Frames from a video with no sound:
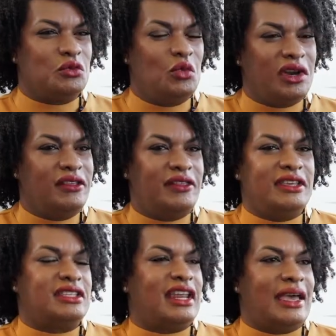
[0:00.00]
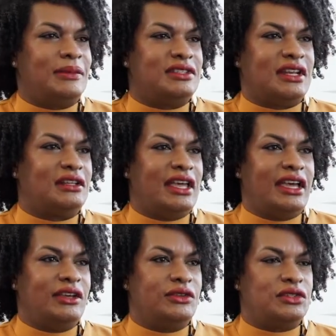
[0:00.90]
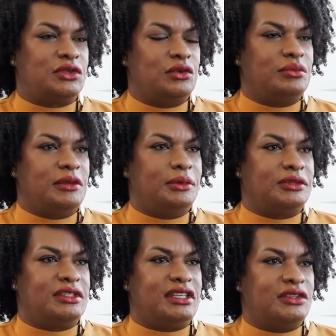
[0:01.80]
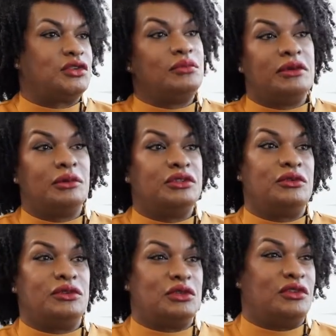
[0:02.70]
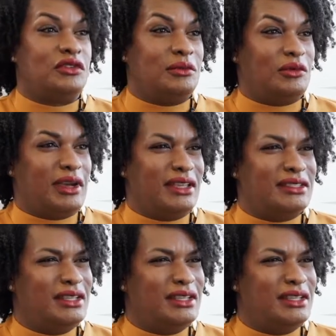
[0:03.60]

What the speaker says: one of the things that happens that allows certain people to say certain people don't deserve human rights.